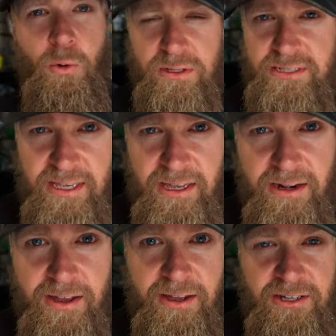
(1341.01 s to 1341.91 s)
Once
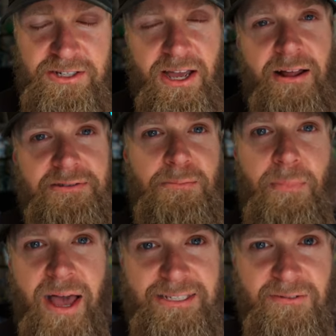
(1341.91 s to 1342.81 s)
again, shout out to
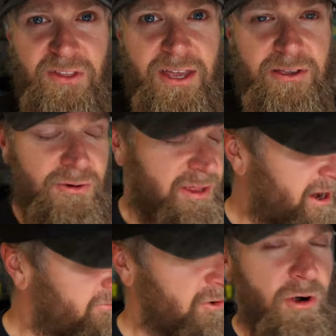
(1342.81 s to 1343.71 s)
massive thank you to the
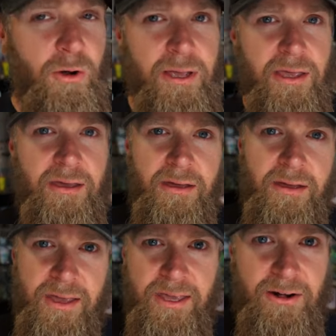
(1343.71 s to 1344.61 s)
ever growing
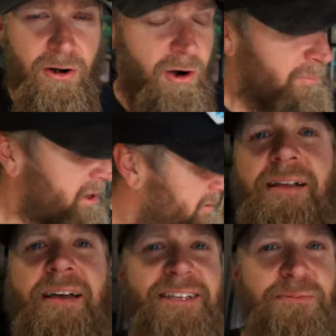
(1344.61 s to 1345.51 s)
heater army.
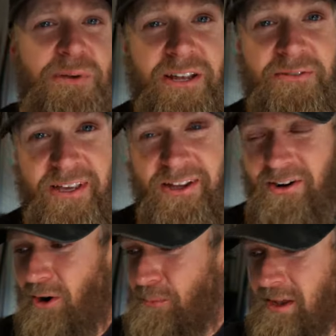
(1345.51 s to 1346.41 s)
And speaking of the
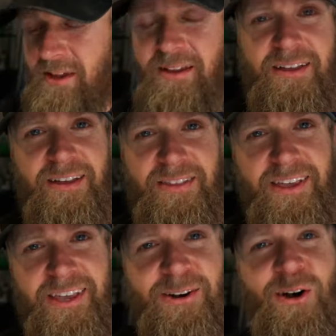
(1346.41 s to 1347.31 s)
heater army, the
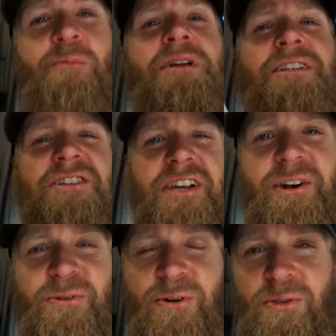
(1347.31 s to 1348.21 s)
Heater Army
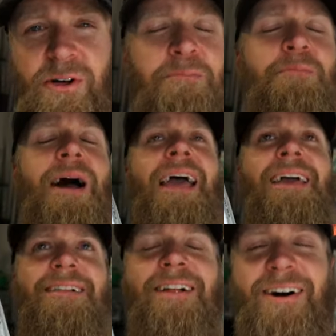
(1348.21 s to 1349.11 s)
General, the
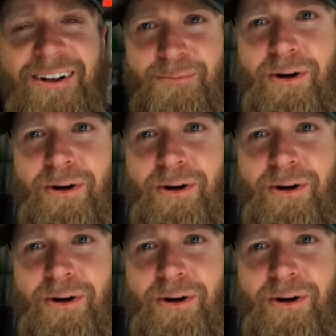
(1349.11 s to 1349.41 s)
Mangler.